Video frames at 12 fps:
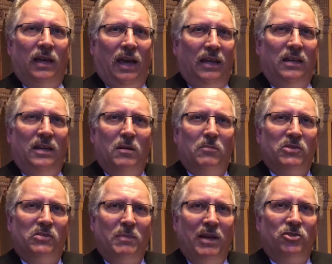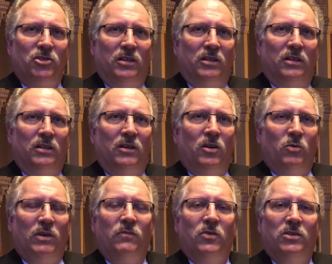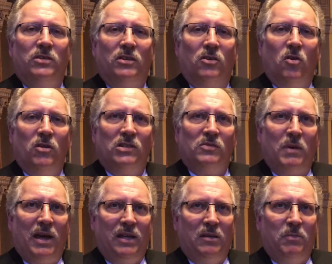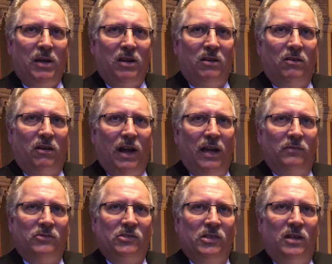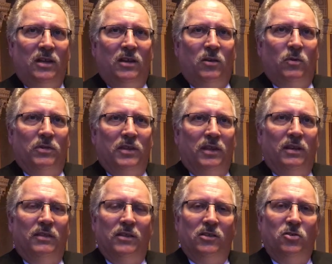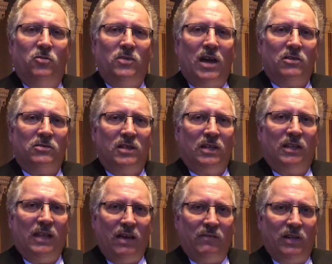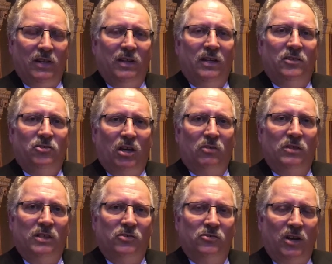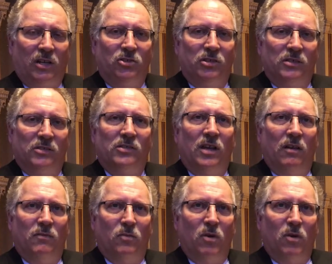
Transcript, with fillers: Any numbers mentioned refer to the corresponding paragraphs within the 2011 General Instructions of the